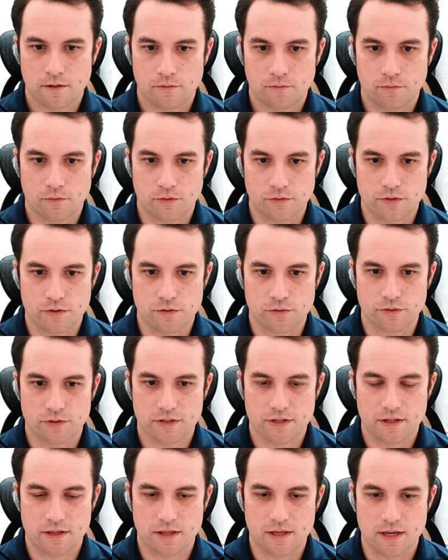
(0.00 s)
We'll use
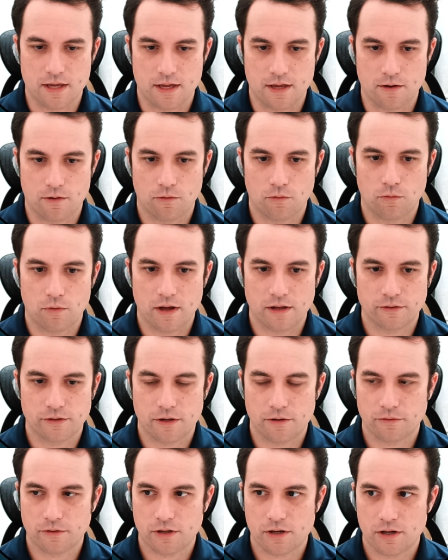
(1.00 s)
the
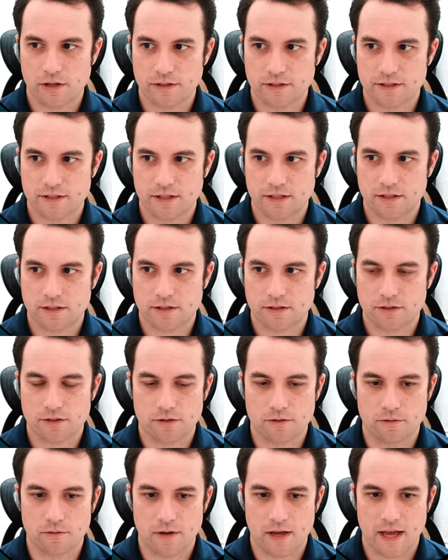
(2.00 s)
well-known constant
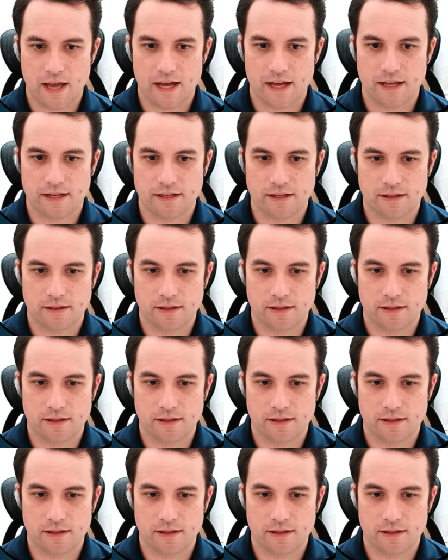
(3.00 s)
to add